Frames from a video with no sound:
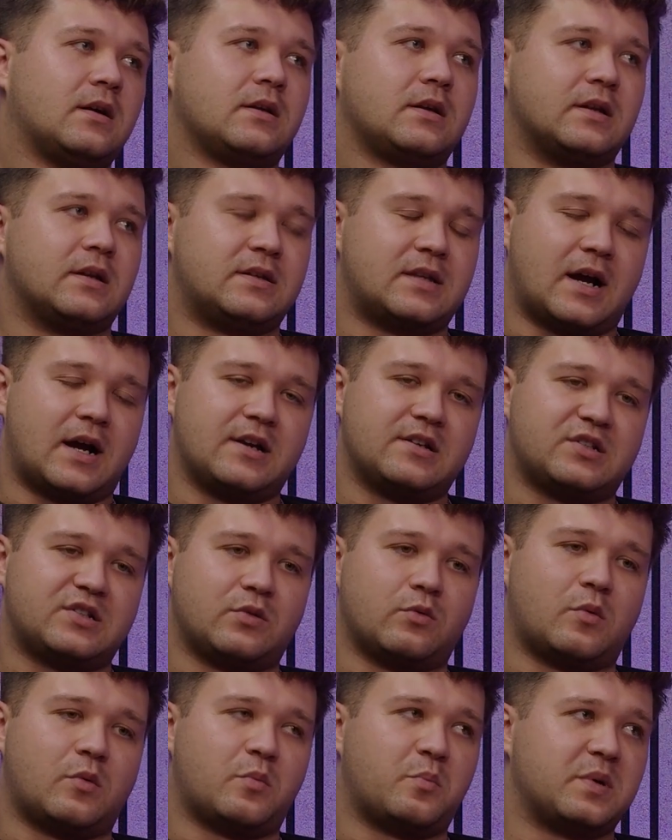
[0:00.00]
Your diet's
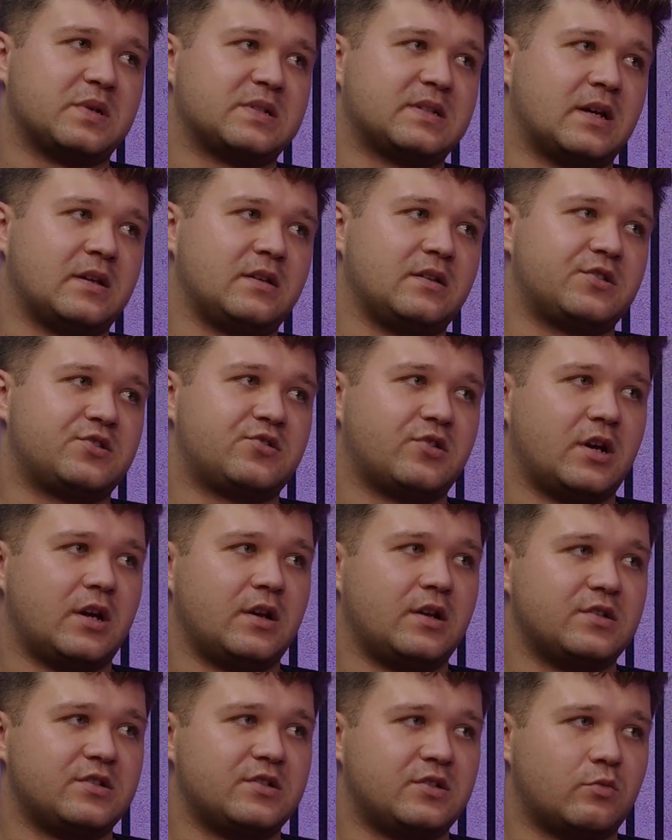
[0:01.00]
your 1%. Your
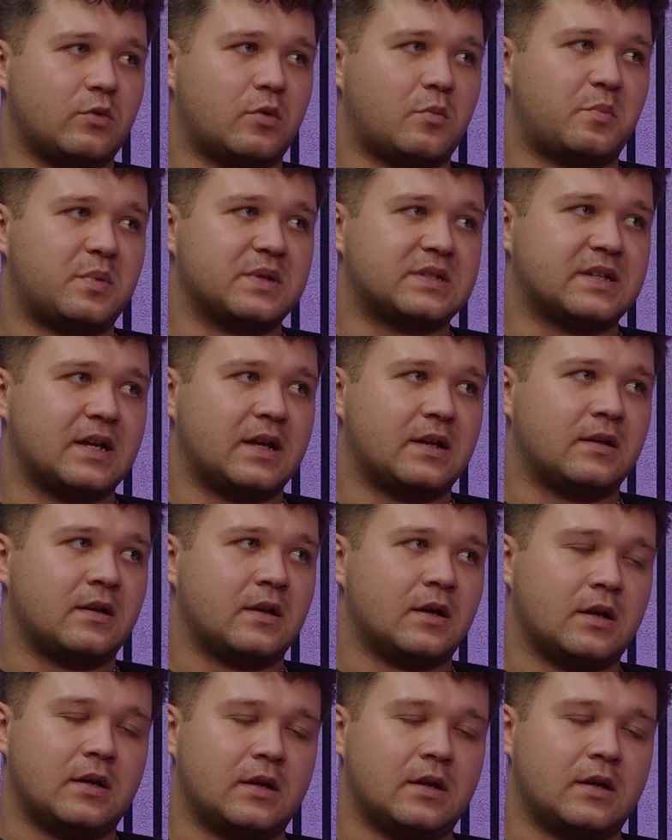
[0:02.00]
training's your 1%.